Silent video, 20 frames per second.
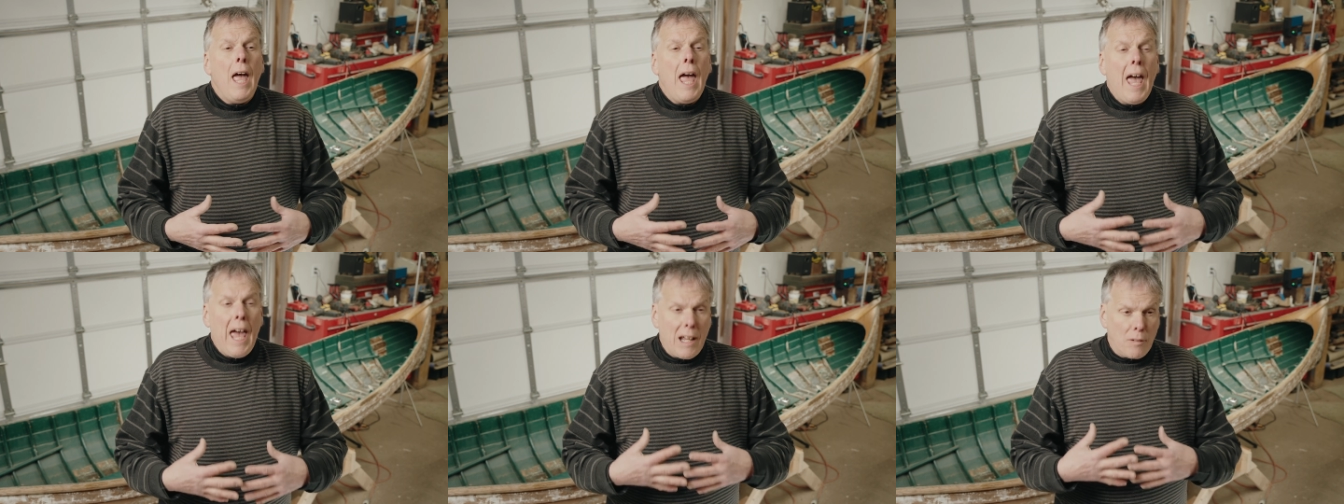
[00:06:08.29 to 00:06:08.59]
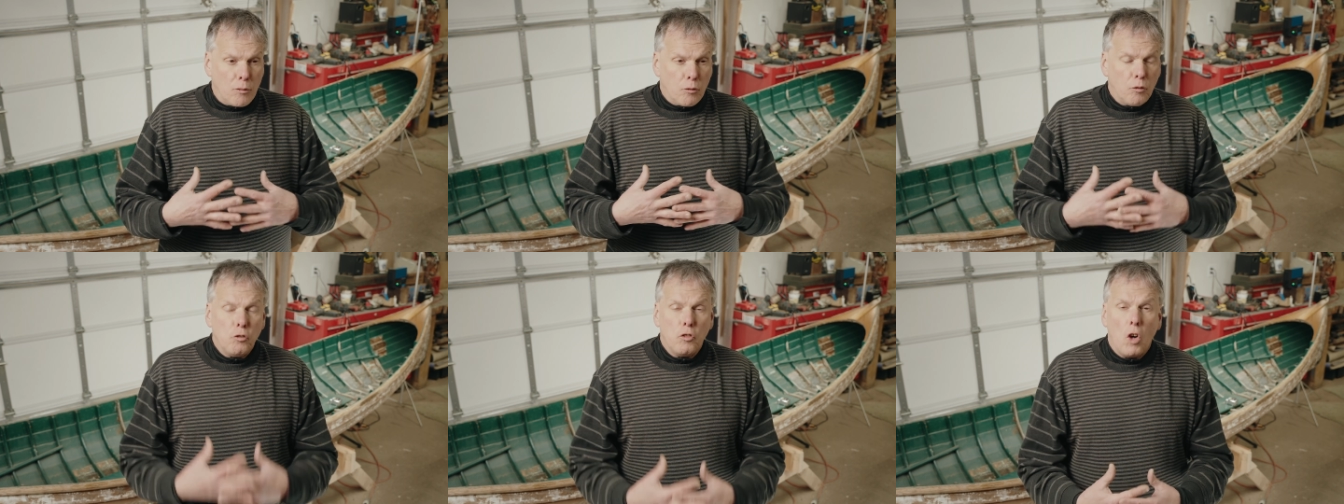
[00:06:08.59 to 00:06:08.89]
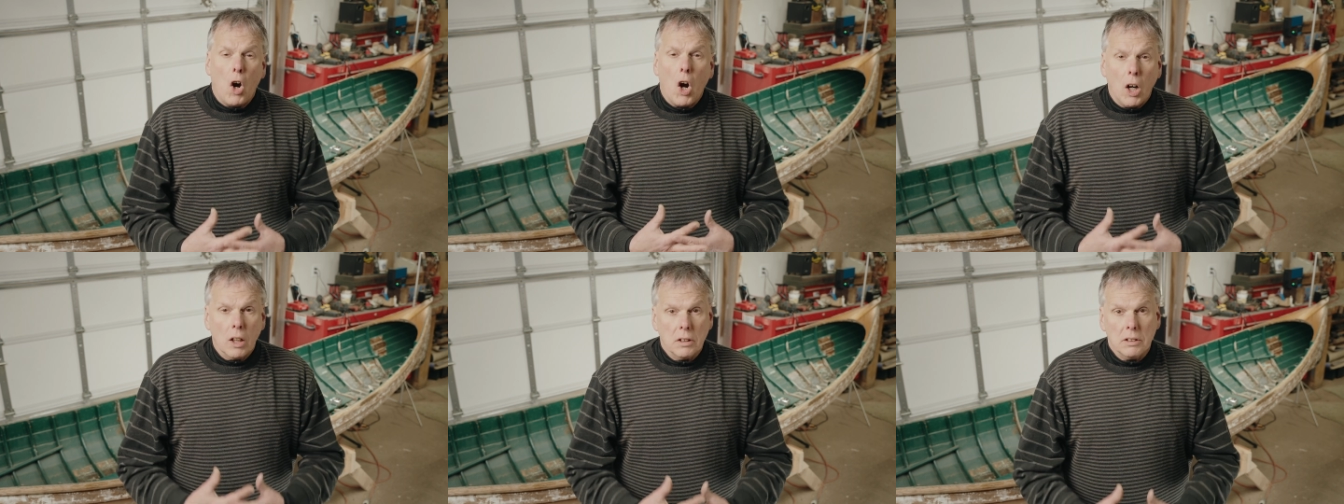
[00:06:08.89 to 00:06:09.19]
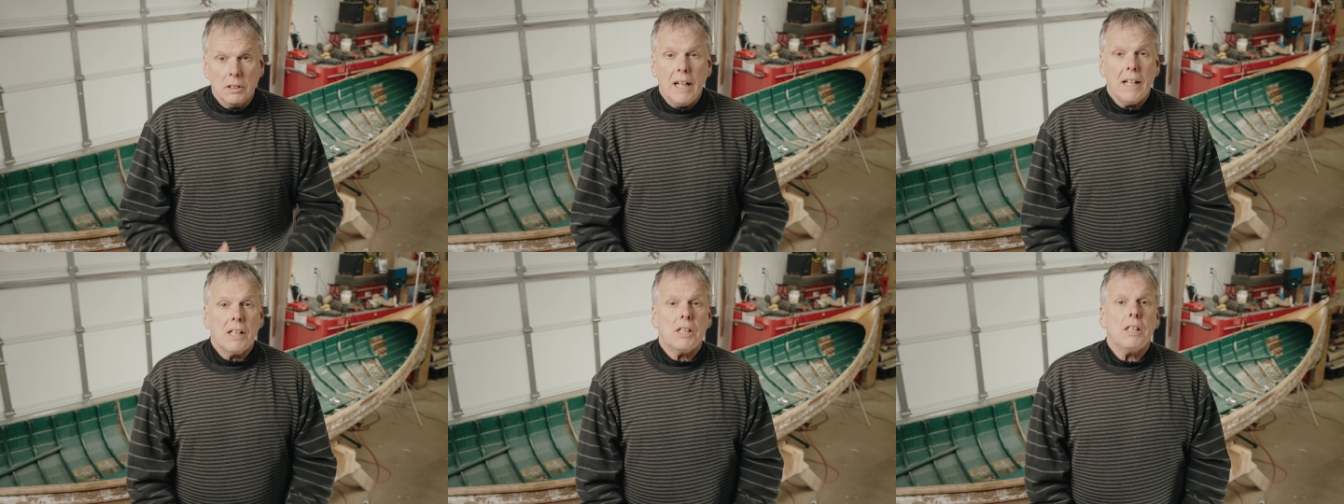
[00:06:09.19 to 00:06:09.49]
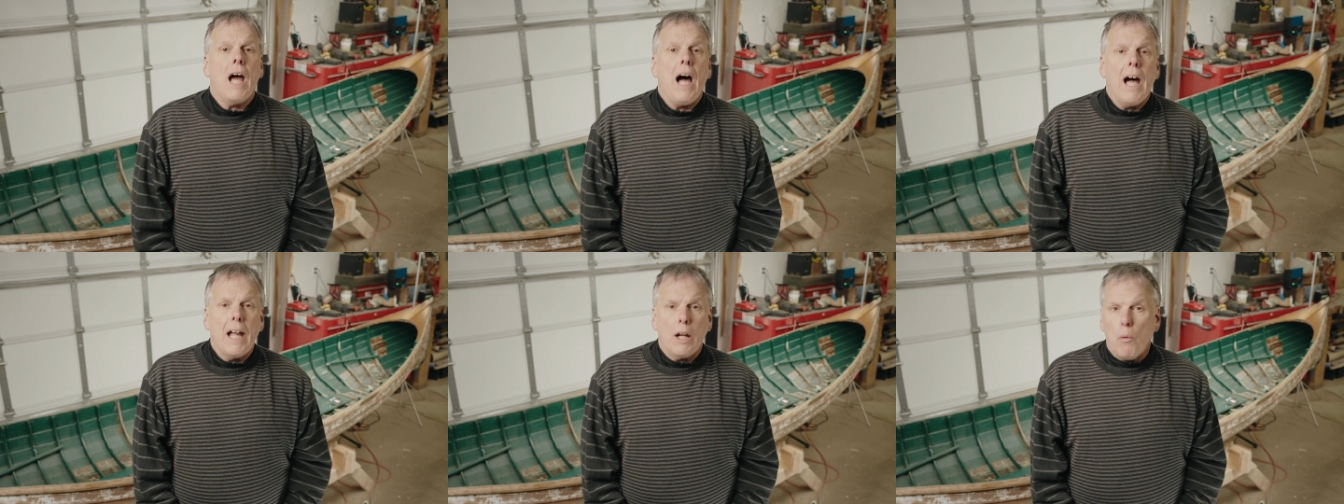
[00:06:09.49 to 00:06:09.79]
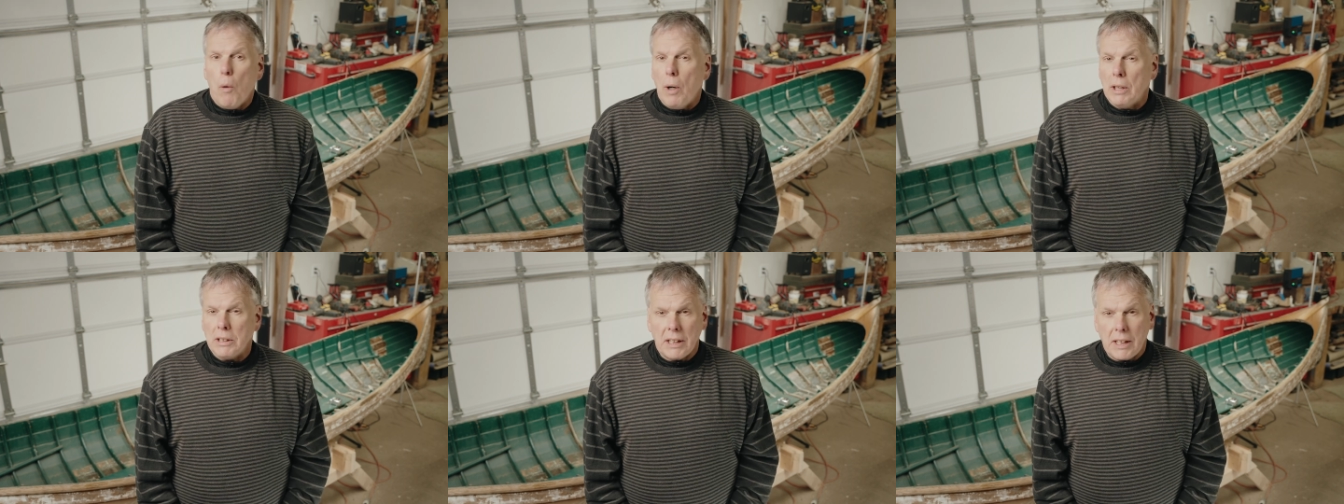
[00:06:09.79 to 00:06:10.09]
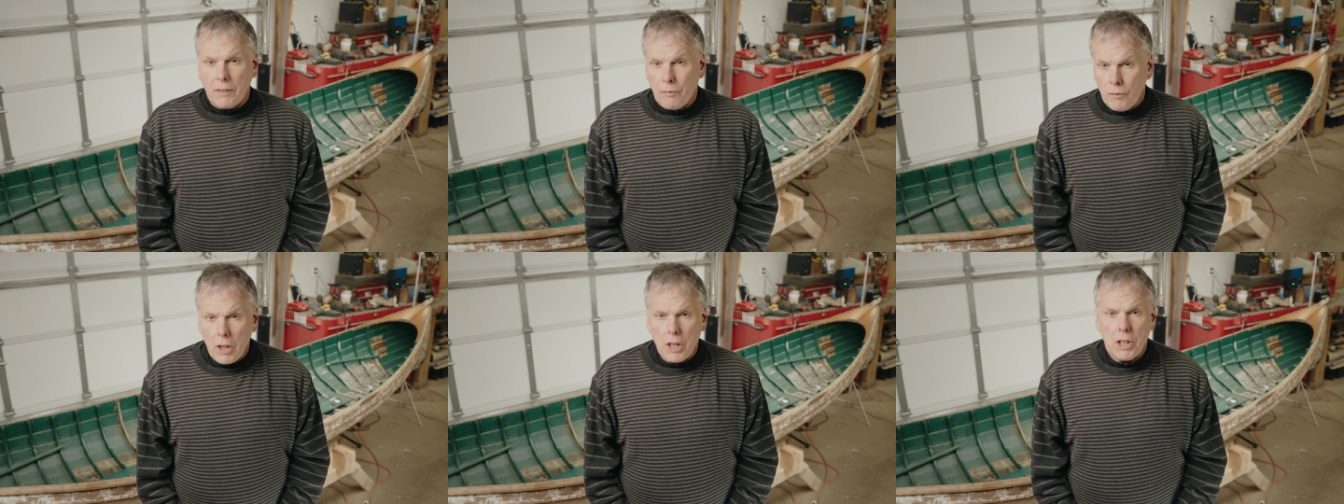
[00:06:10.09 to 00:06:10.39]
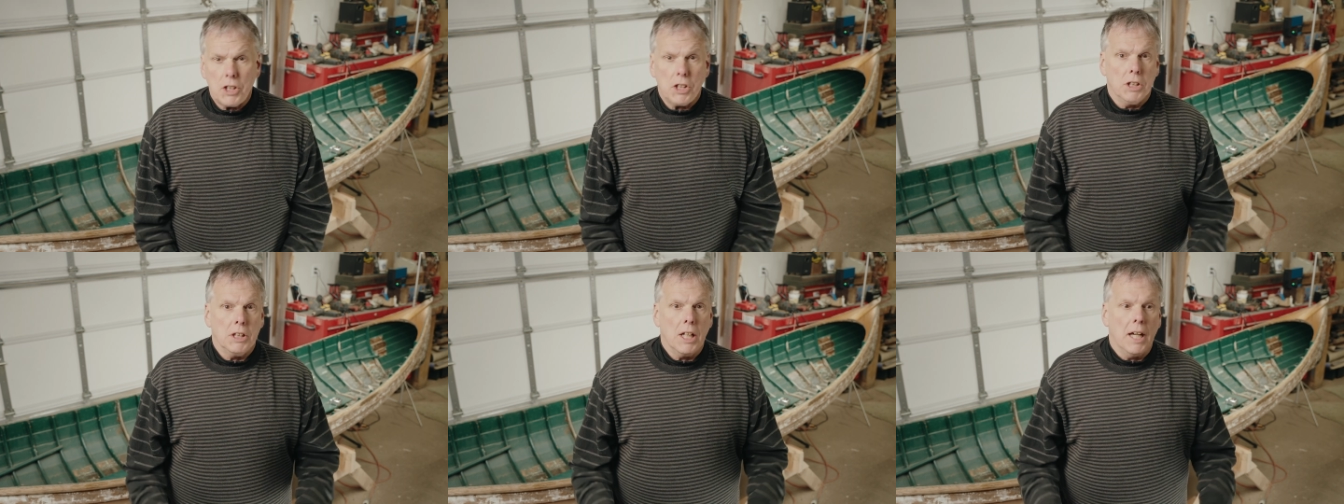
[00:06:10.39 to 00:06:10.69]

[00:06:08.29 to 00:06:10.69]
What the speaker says: had far less high quality finishes